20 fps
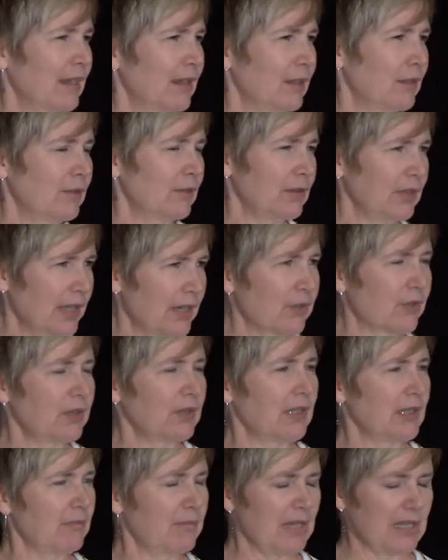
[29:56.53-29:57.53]
You
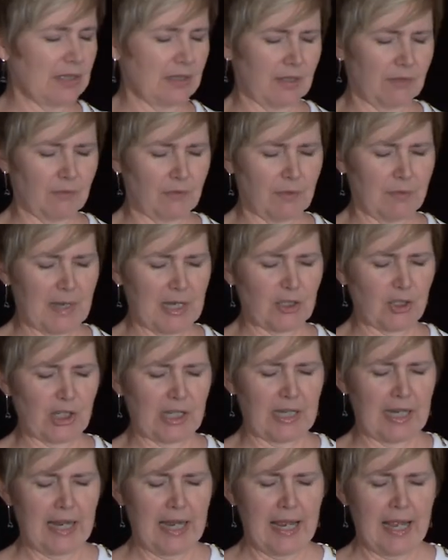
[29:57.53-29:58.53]
literally miss
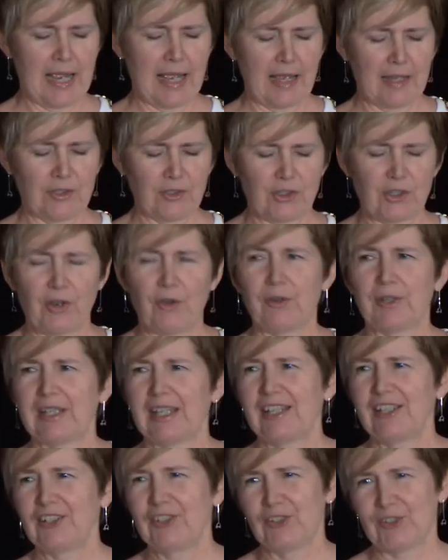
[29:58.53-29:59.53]
information. And don't
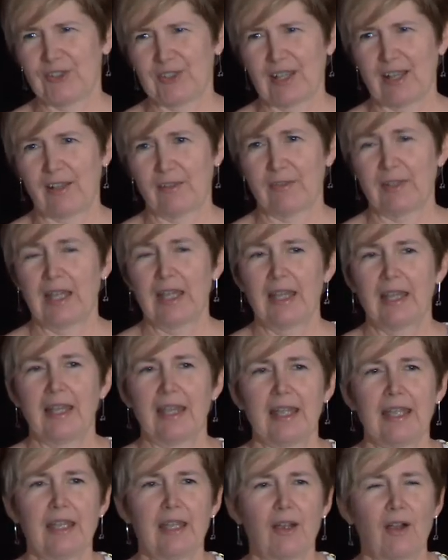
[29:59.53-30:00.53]
kid yourself.
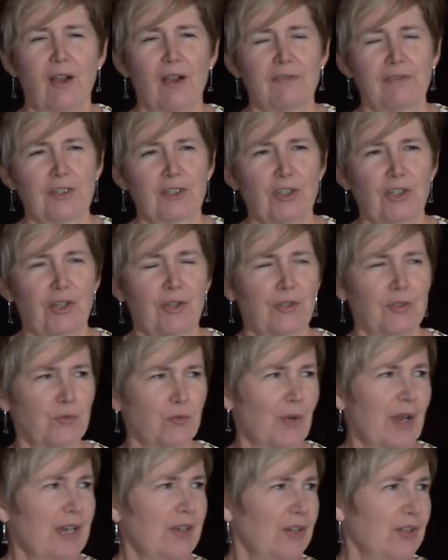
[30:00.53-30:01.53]
It often shows
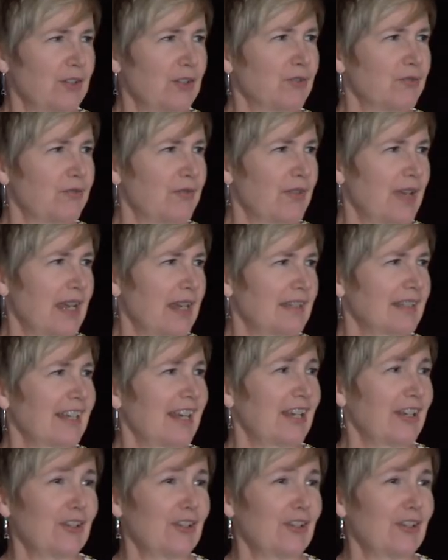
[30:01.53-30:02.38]
right on your face.